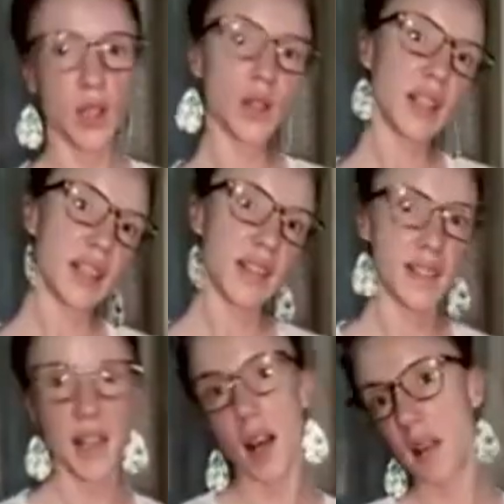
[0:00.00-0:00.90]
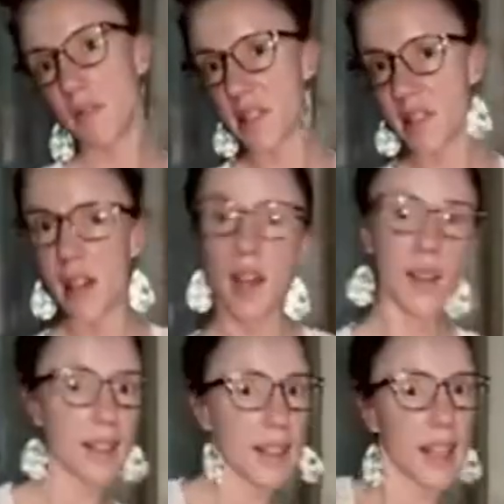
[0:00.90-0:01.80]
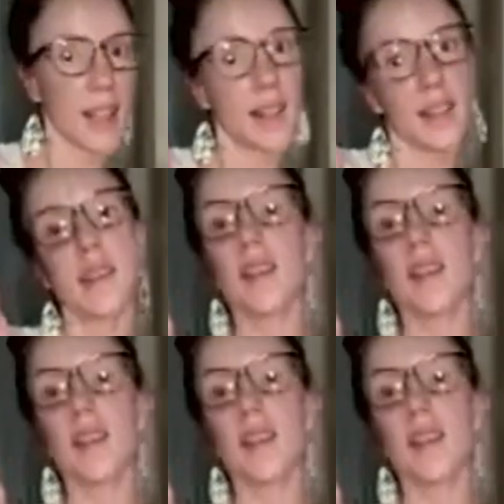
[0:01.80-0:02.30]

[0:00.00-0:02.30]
You can dust it off and start again.